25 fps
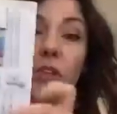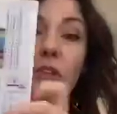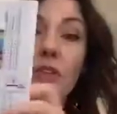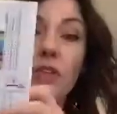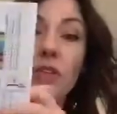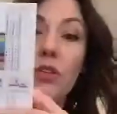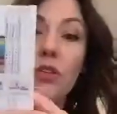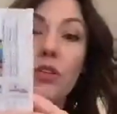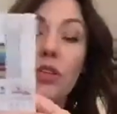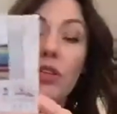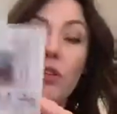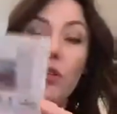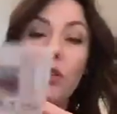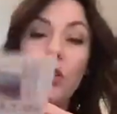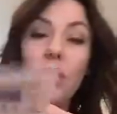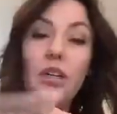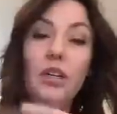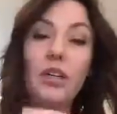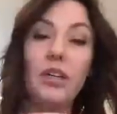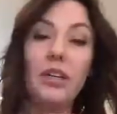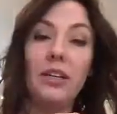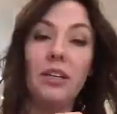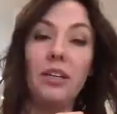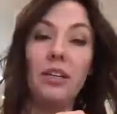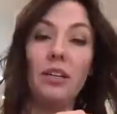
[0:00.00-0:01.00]
So you
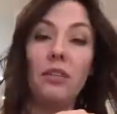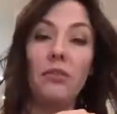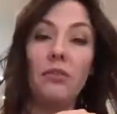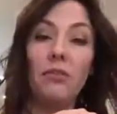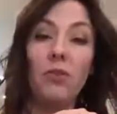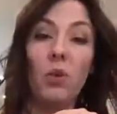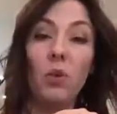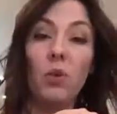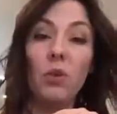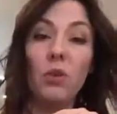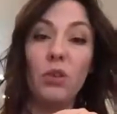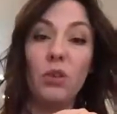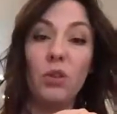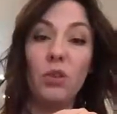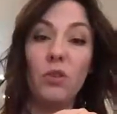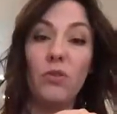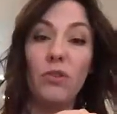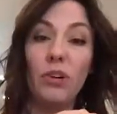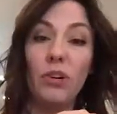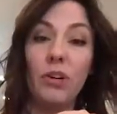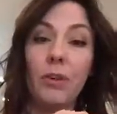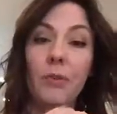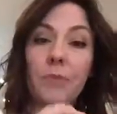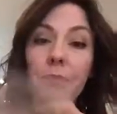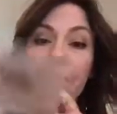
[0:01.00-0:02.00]
could fold it
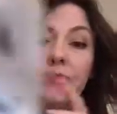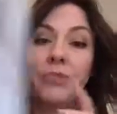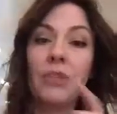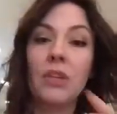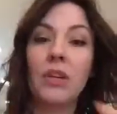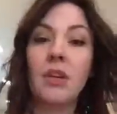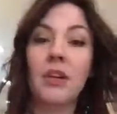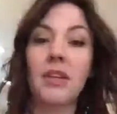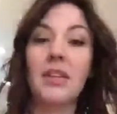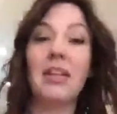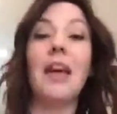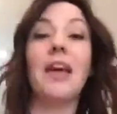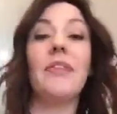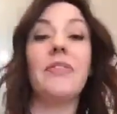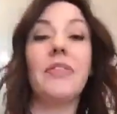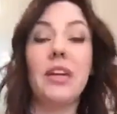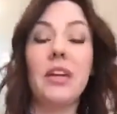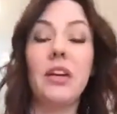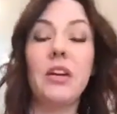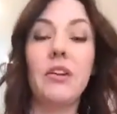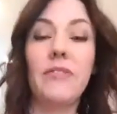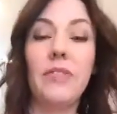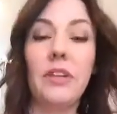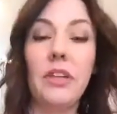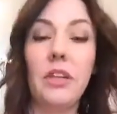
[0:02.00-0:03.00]
over. Yeah, they
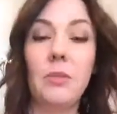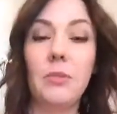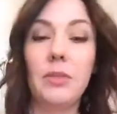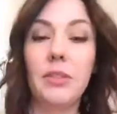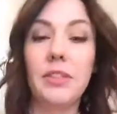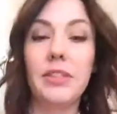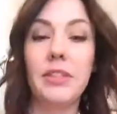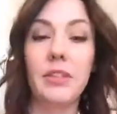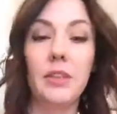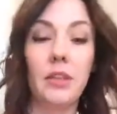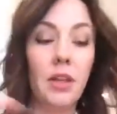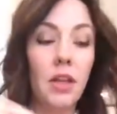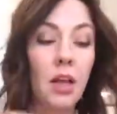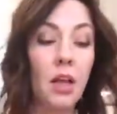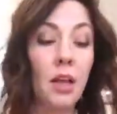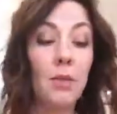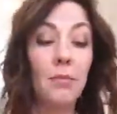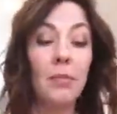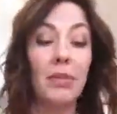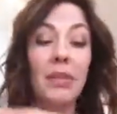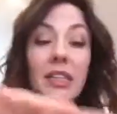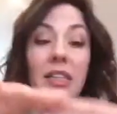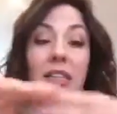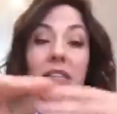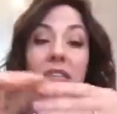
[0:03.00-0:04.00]
are available still.
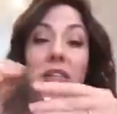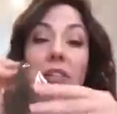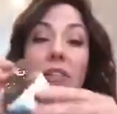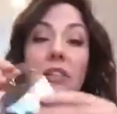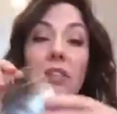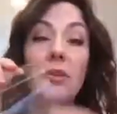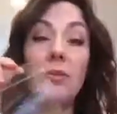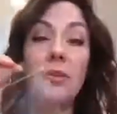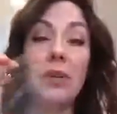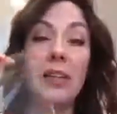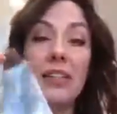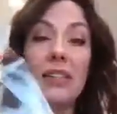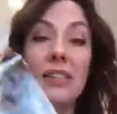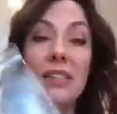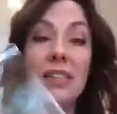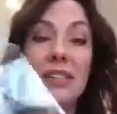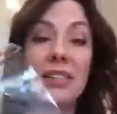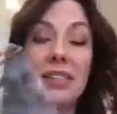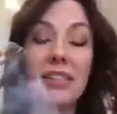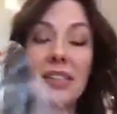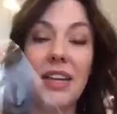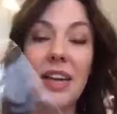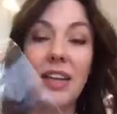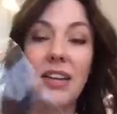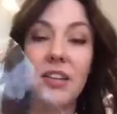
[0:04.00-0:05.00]
But these clear ones,
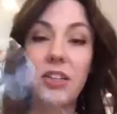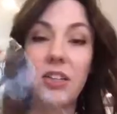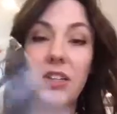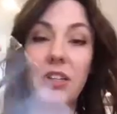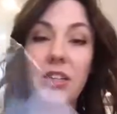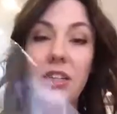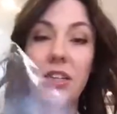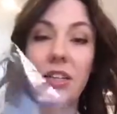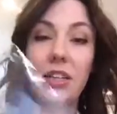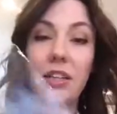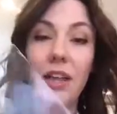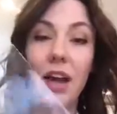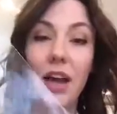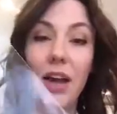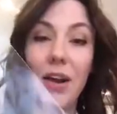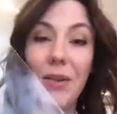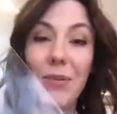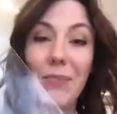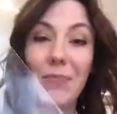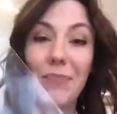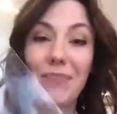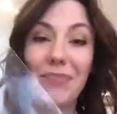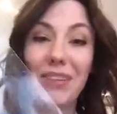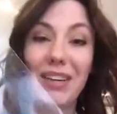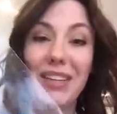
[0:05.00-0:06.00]
this is actually,
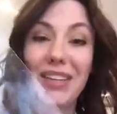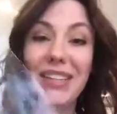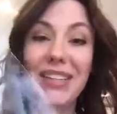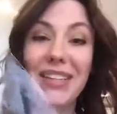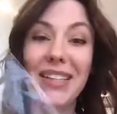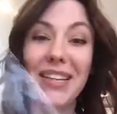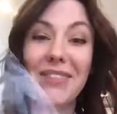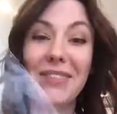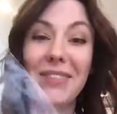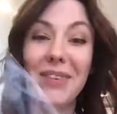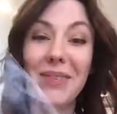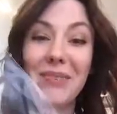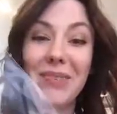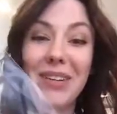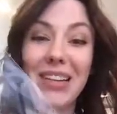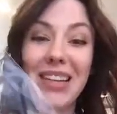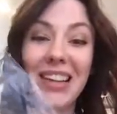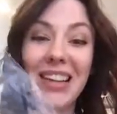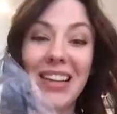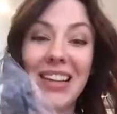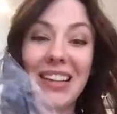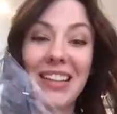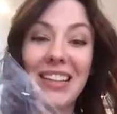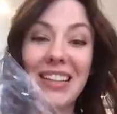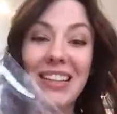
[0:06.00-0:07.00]
I save them when I
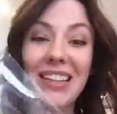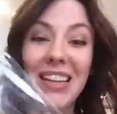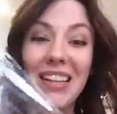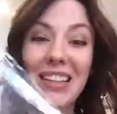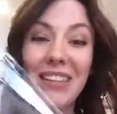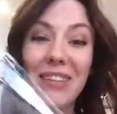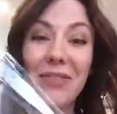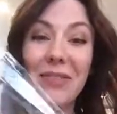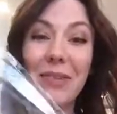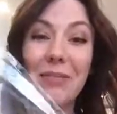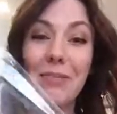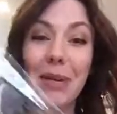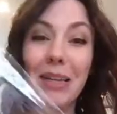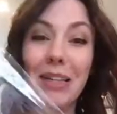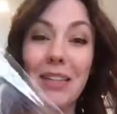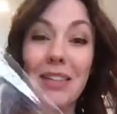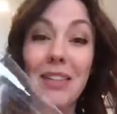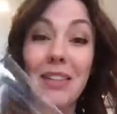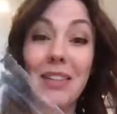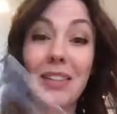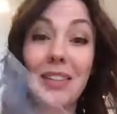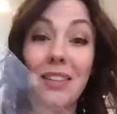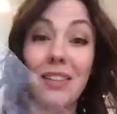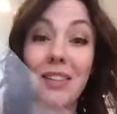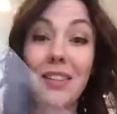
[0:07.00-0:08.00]
get the scent of the
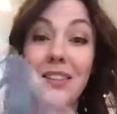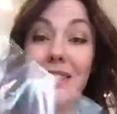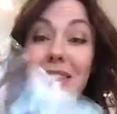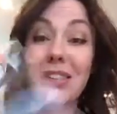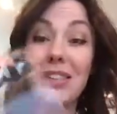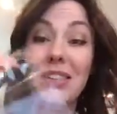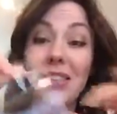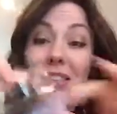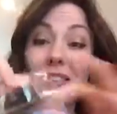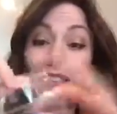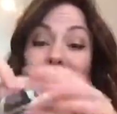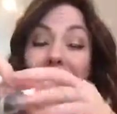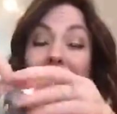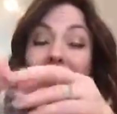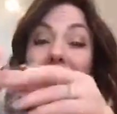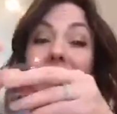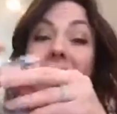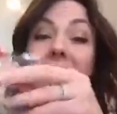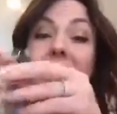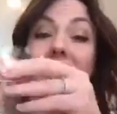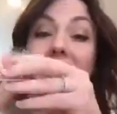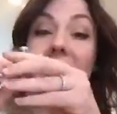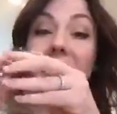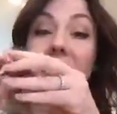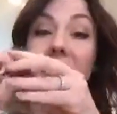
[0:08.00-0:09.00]
month. The little
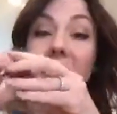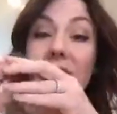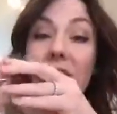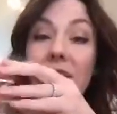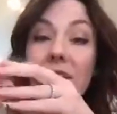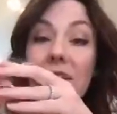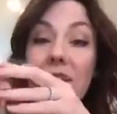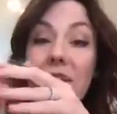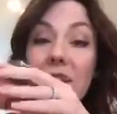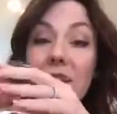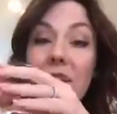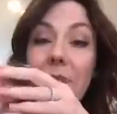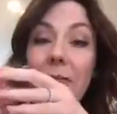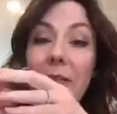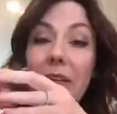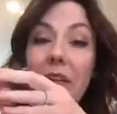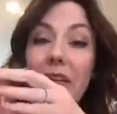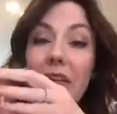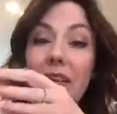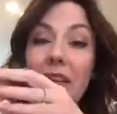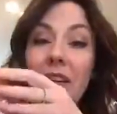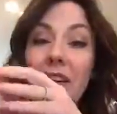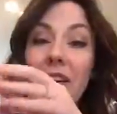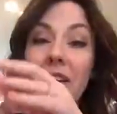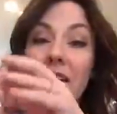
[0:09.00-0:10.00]
scented stickers come in
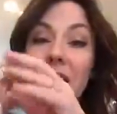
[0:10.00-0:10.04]
here.